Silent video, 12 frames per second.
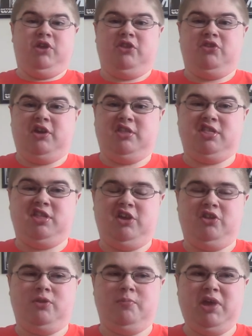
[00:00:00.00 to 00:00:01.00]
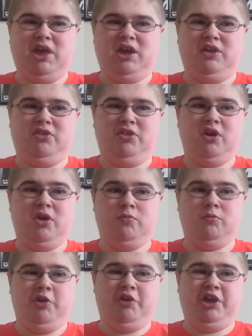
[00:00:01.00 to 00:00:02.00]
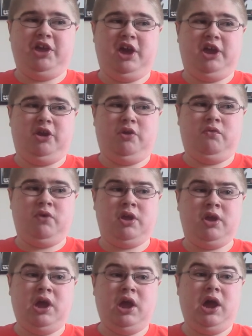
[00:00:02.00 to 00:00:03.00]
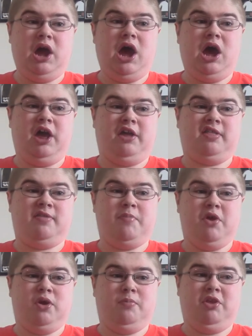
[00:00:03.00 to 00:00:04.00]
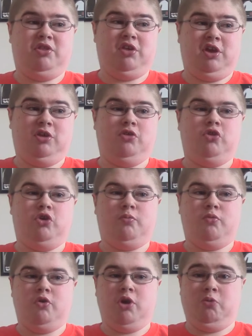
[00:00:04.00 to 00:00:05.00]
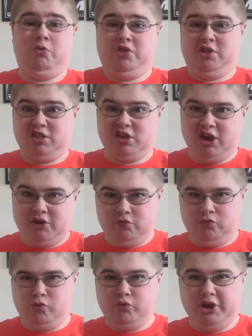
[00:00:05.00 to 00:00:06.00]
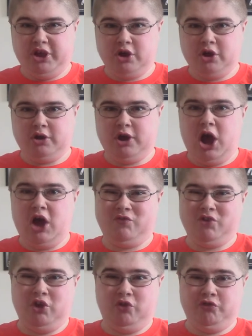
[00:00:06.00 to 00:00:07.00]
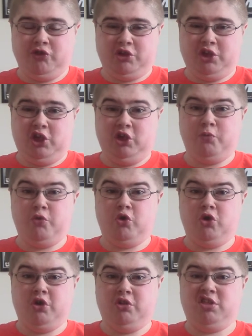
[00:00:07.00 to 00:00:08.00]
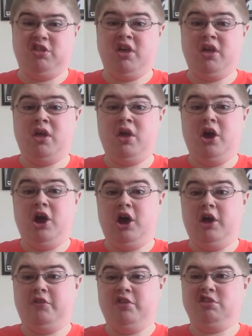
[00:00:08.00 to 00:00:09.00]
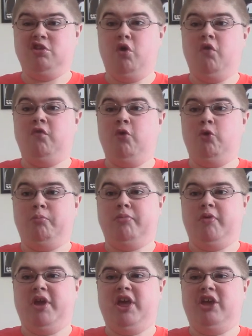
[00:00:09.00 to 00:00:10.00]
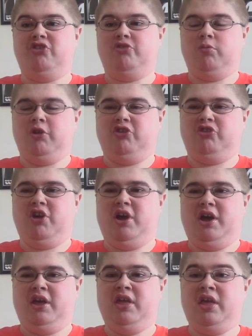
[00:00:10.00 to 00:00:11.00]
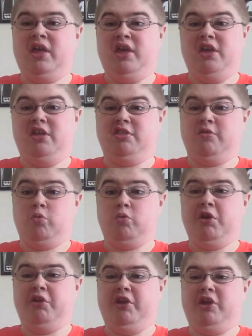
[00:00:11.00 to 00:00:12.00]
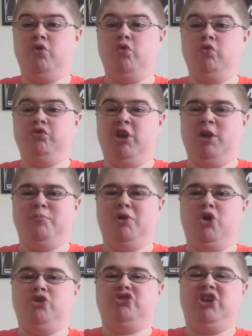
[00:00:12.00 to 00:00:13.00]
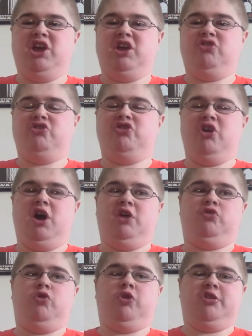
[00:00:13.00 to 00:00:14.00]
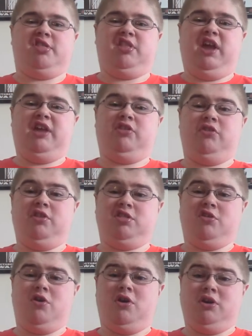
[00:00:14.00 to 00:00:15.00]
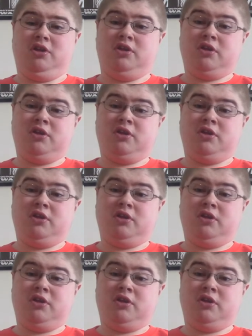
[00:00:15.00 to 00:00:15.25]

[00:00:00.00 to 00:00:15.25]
does see the band really kind of experimenting a little more with its kind of weird off-kilter keyboards, the soulful bridge, which is a really cool tempo change towards the end of the song.